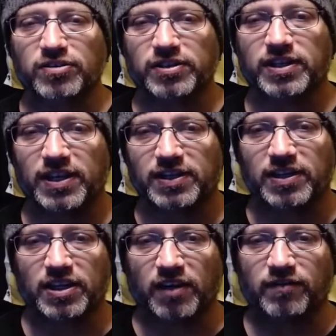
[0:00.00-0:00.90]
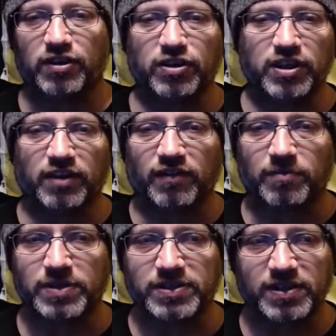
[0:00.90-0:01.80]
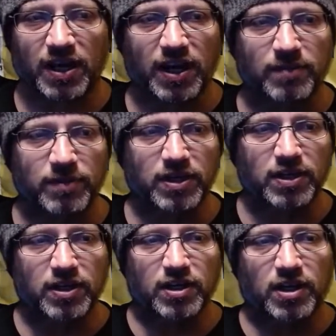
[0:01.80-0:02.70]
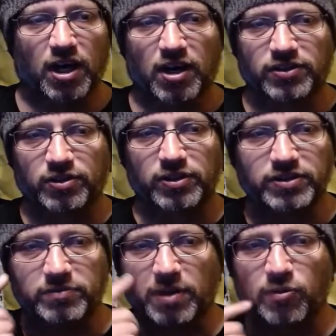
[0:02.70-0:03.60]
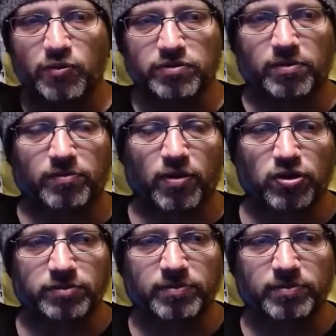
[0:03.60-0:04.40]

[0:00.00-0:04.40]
to get the governor to give up his time. So this amendment was proposed